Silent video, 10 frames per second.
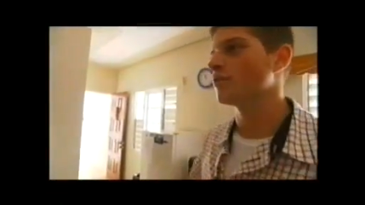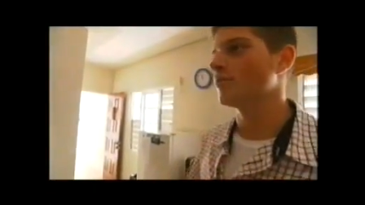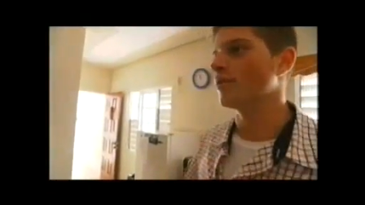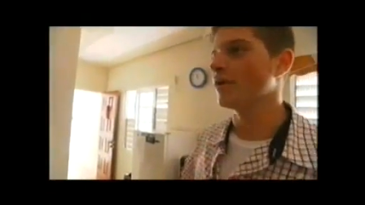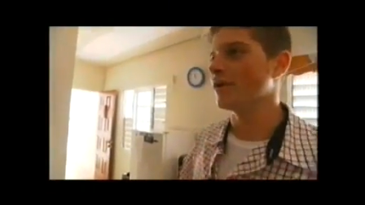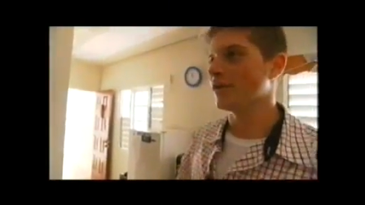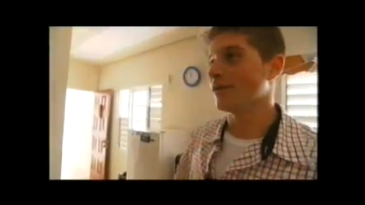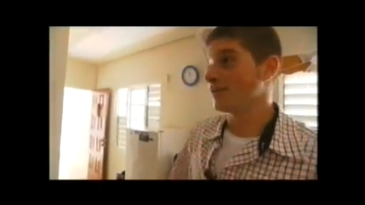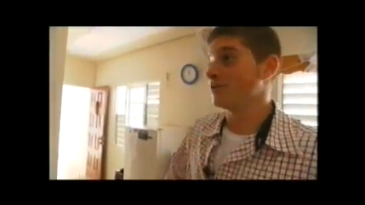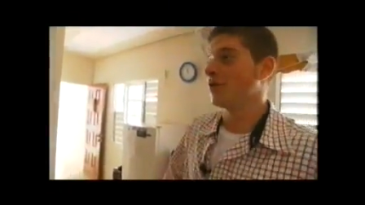But
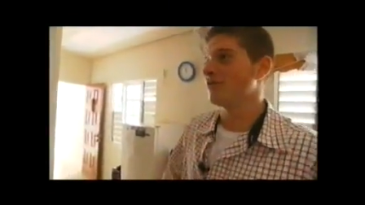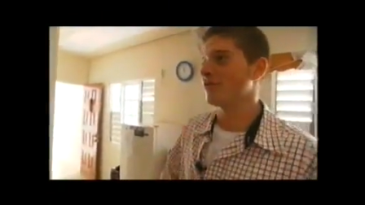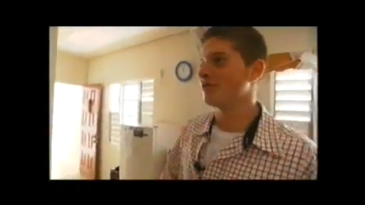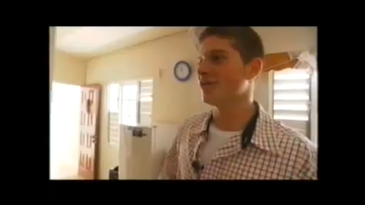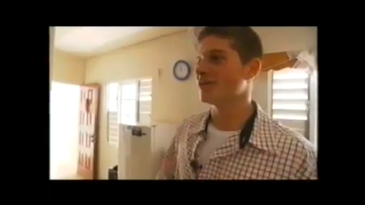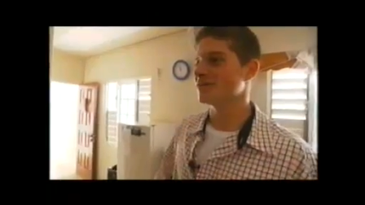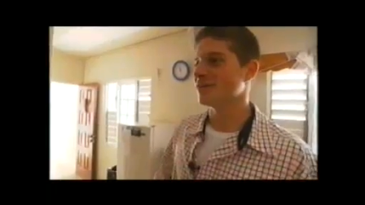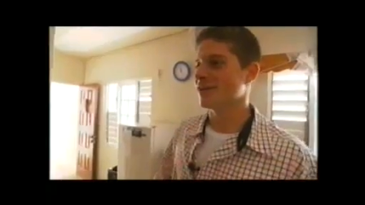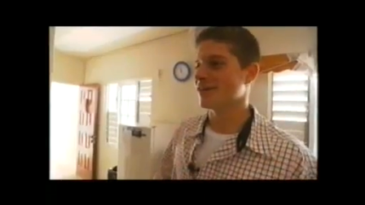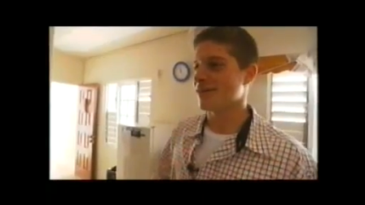twenty-five dollars, and
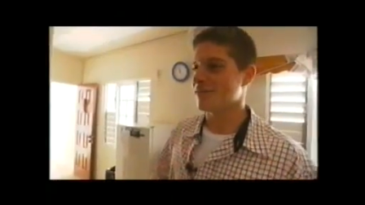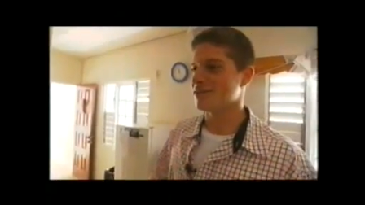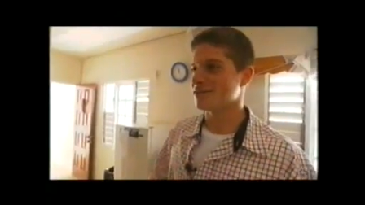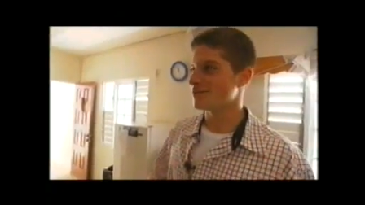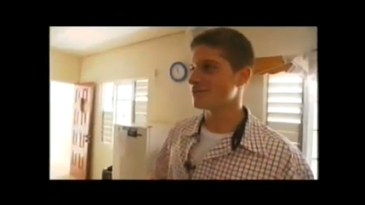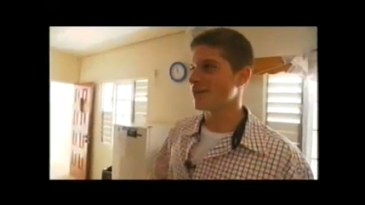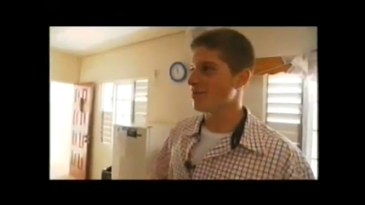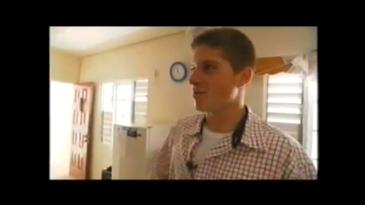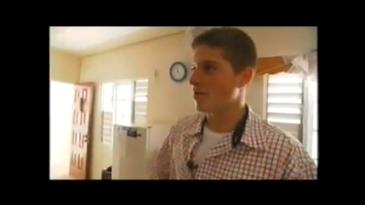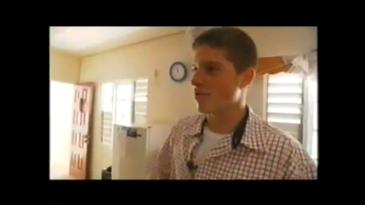like, that means
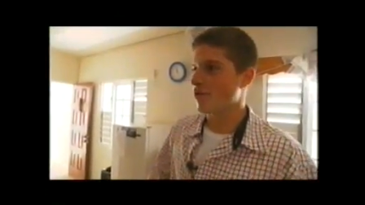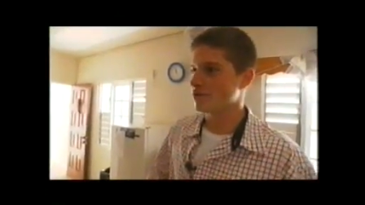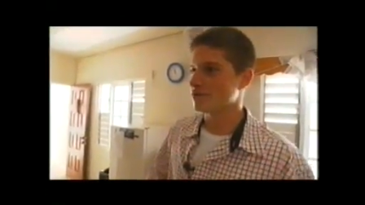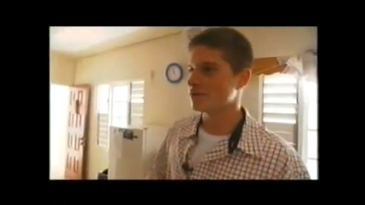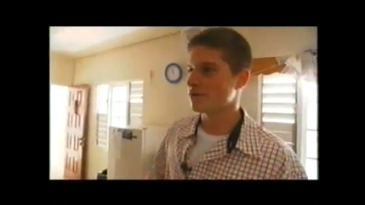I'm on my own.